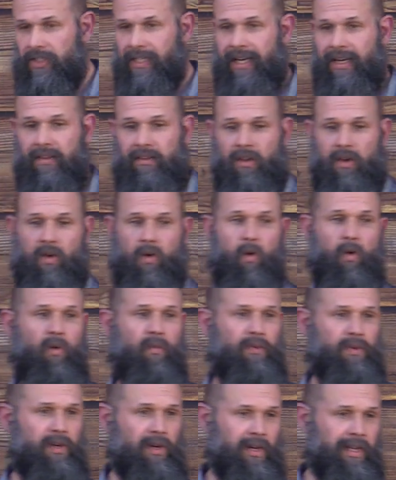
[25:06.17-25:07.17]
setting the goal
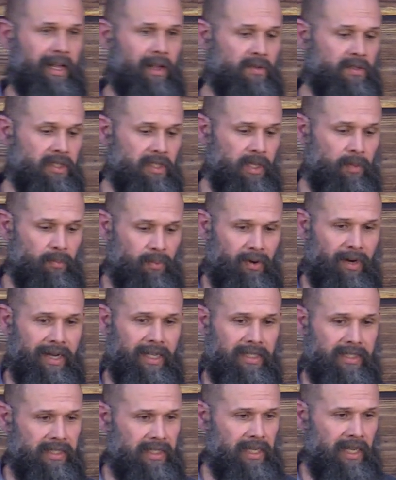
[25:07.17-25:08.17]
for your counseling, pray
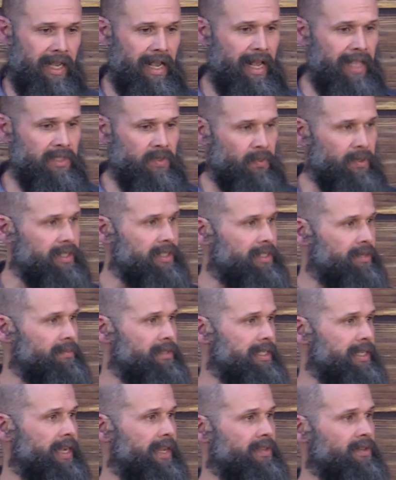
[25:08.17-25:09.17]
and seek God's wisdom
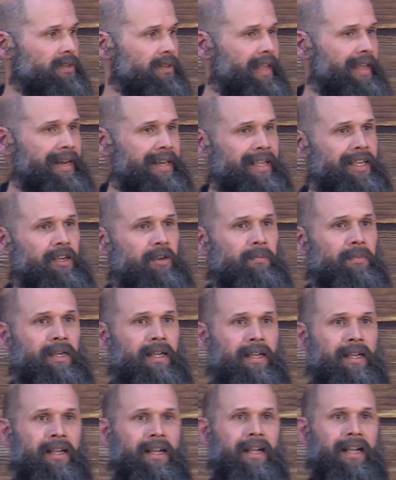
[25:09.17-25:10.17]
together. Let Him
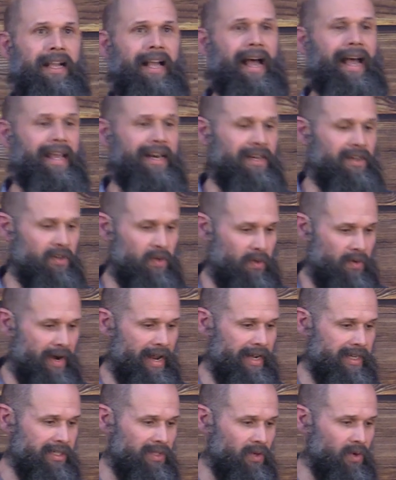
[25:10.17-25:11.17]
guide and
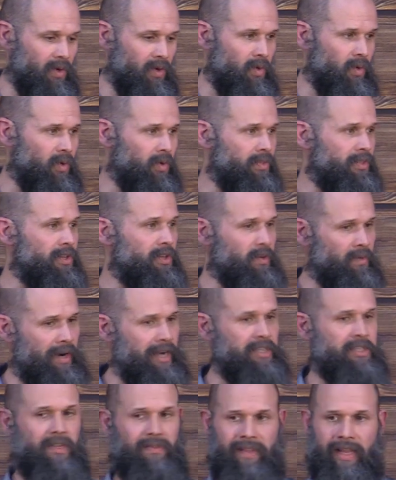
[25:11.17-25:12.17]
direct the
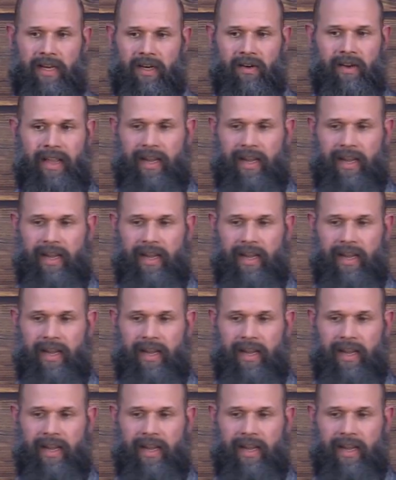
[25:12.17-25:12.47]
direction that you're